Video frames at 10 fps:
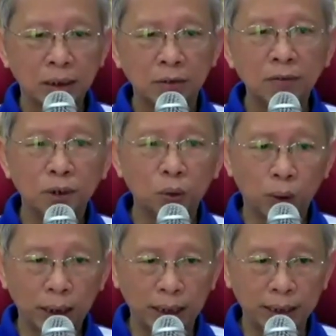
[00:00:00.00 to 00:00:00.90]
Of course,
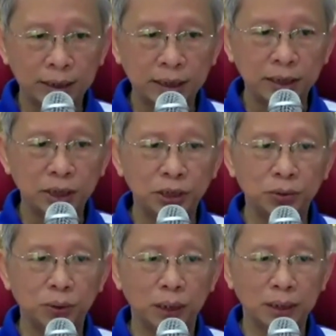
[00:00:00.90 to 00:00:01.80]
what I teach
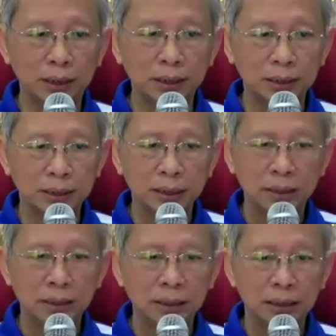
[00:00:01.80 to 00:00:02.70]
you on is
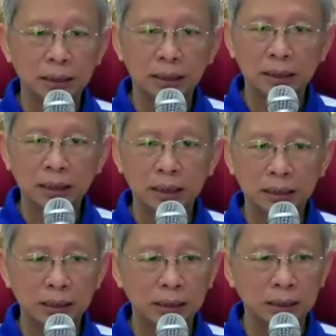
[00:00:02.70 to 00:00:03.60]

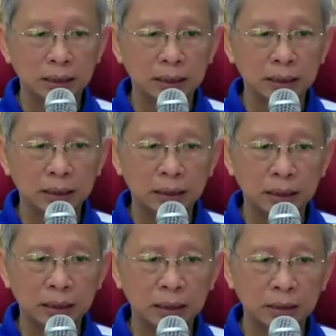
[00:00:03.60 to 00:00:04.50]
uh,
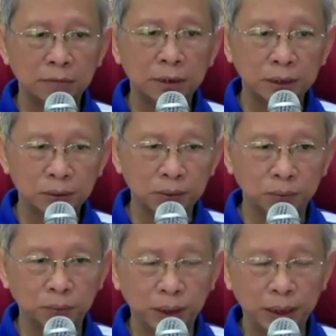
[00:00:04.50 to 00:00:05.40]
a very
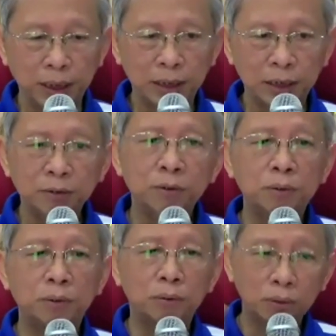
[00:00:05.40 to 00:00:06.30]
good way if
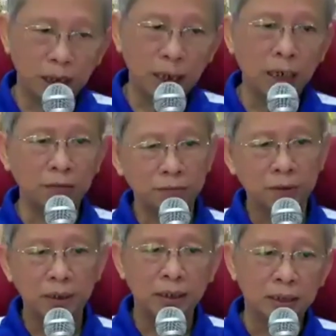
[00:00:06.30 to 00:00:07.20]
you don't have
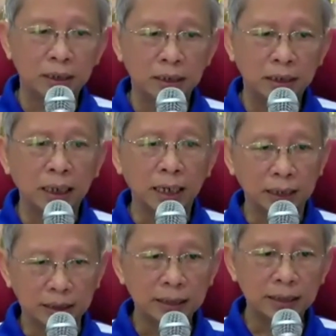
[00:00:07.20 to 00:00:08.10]
the
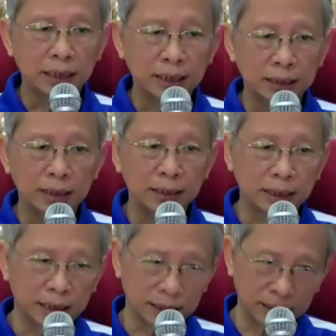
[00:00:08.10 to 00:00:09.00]
understanding
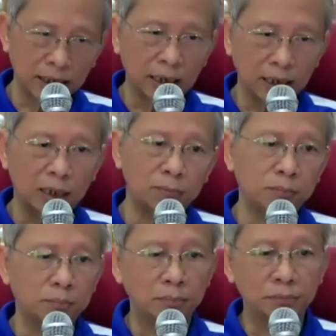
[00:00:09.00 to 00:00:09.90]
that I
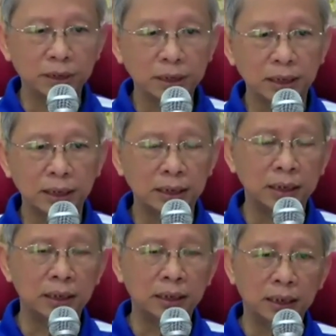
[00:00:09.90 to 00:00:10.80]
am
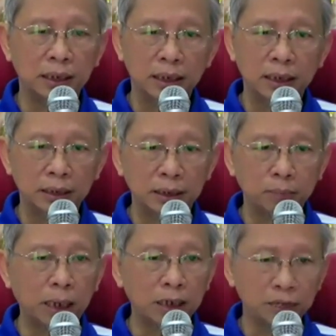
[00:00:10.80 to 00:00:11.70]
recently, the
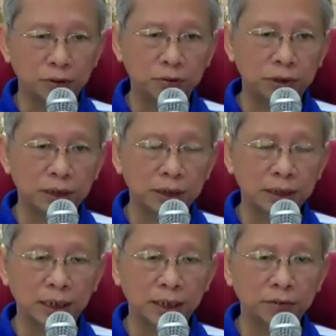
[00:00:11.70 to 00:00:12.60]
past few years,
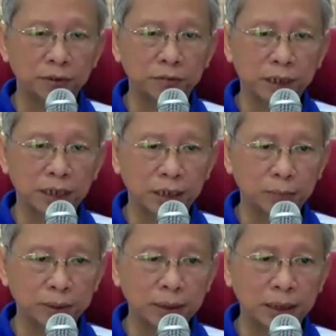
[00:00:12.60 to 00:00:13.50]
sharing with
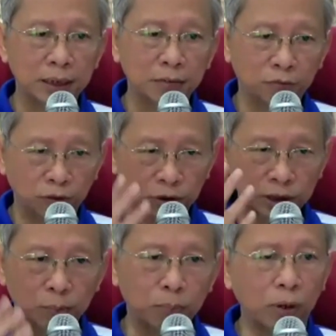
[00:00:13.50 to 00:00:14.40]
Kayamita, the four
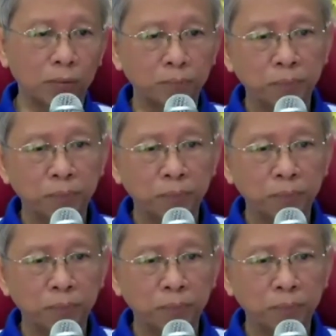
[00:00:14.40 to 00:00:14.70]
support.